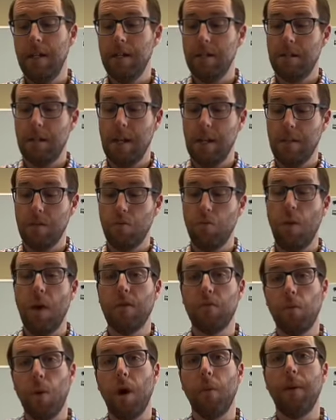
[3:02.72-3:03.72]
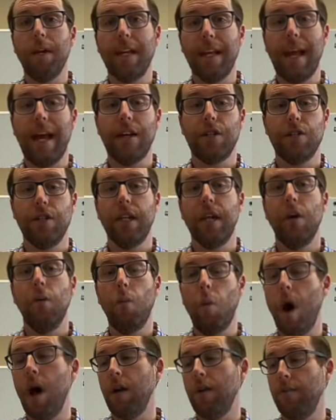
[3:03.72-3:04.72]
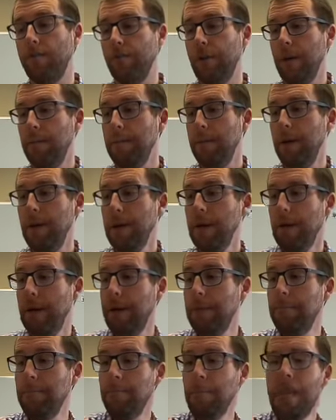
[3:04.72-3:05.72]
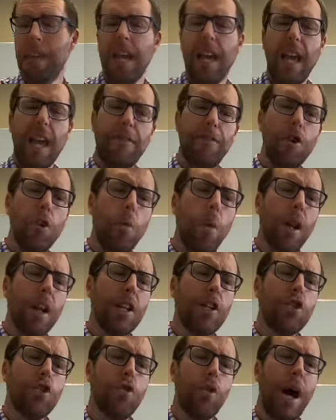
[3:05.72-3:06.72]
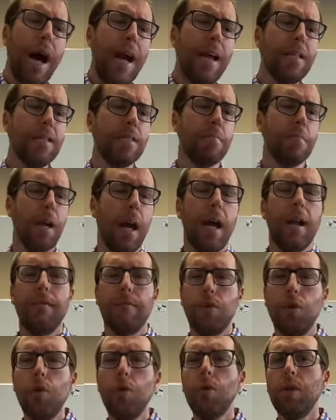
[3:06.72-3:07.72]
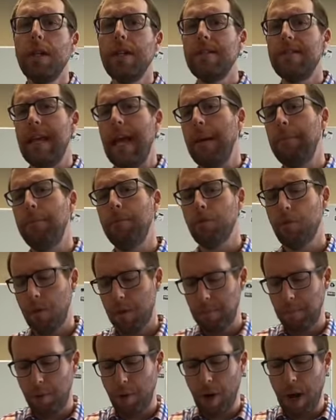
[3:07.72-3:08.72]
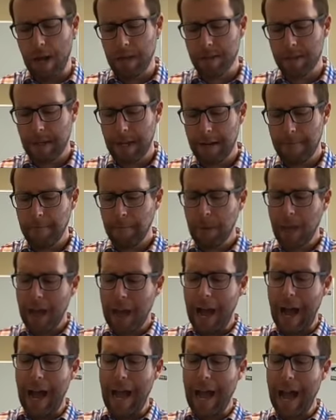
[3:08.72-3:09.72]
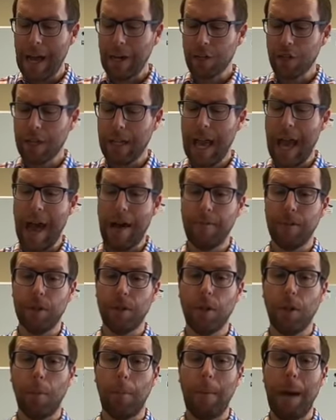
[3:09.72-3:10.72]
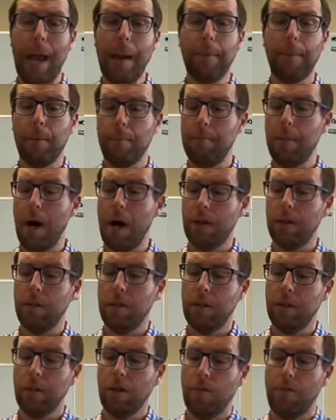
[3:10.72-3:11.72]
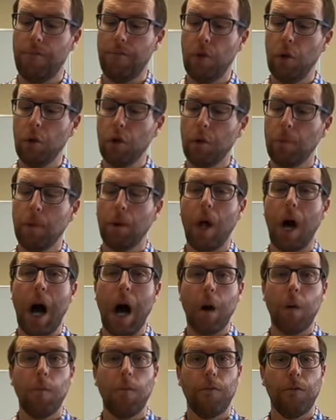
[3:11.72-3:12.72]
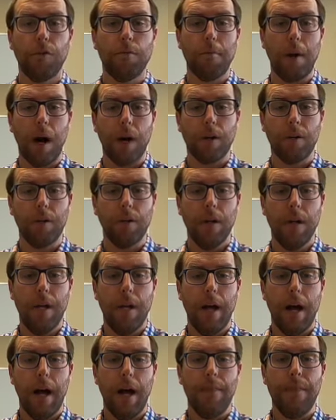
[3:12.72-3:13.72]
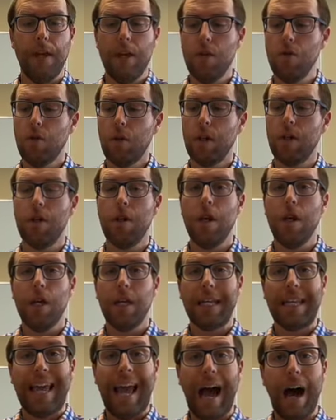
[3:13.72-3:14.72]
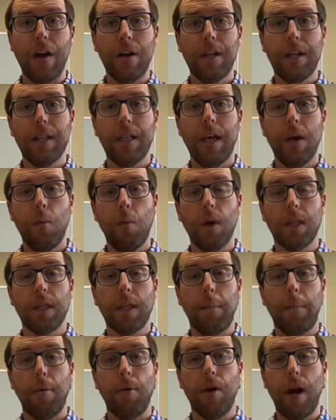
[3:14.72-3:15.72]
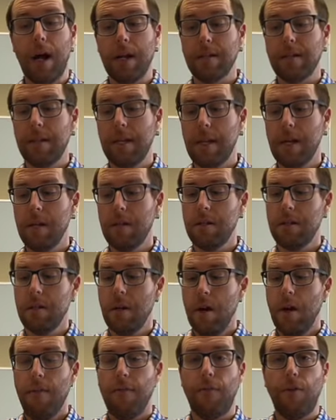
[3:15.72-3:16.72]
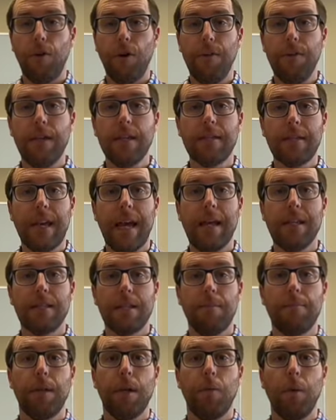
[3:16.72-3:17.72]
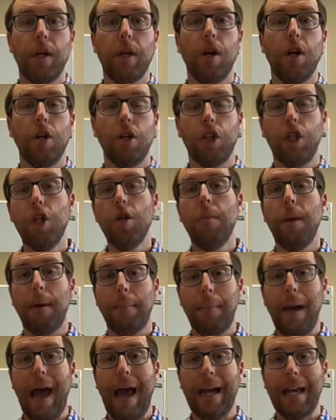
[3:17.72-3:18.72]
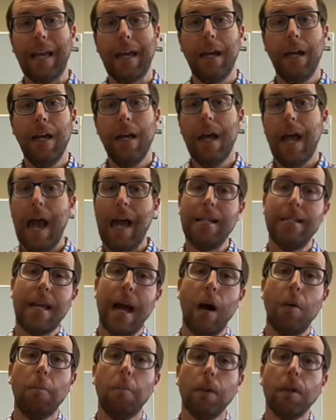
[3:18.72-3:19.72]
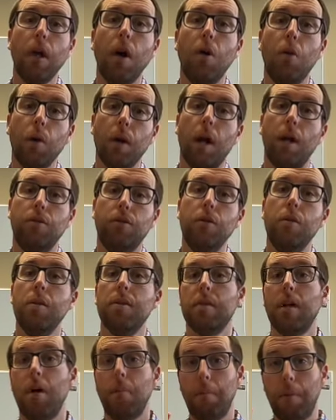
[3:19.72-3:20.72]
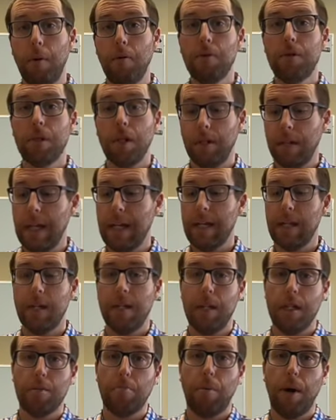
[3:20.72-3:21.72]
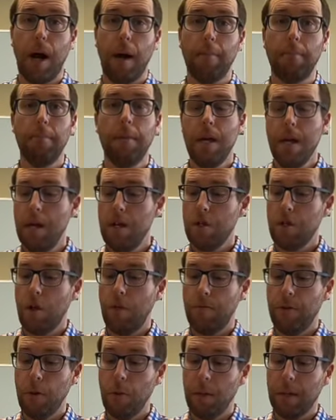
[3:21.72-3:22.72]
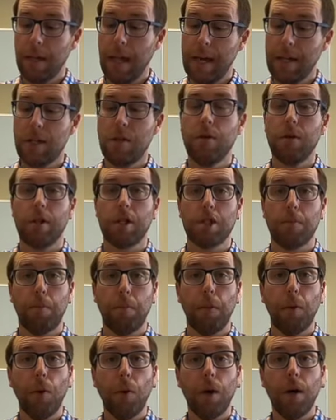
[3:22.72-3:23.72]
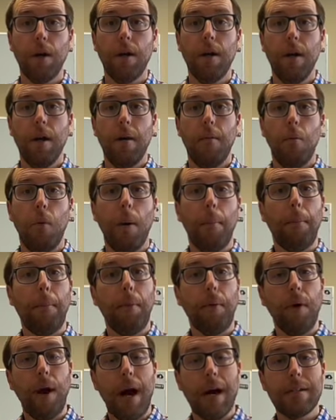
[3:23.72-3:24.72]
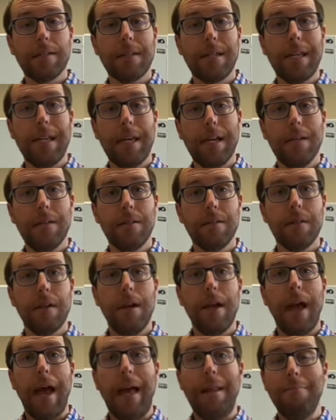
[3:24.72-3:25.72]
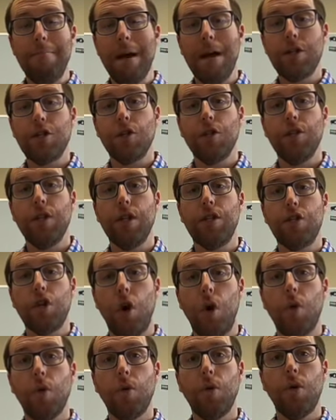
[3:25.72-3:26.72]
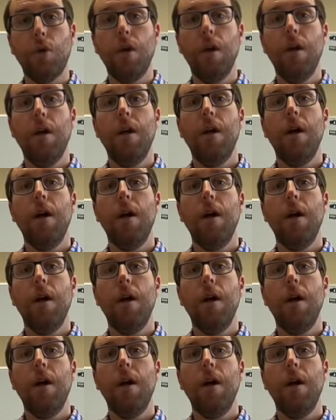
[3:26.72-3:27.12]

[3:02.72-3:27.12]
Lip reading: is where we can actually get water from. If you want to try some kind of cool examples with porosity, I actually have a little paper model, a little foldable aquifer model that you can calculate what the porosity is for, in this case, something we call cubic packing. And down below, what I'll do is I'll post a link to this problem. So if you would like to explore what porosity is and measure the total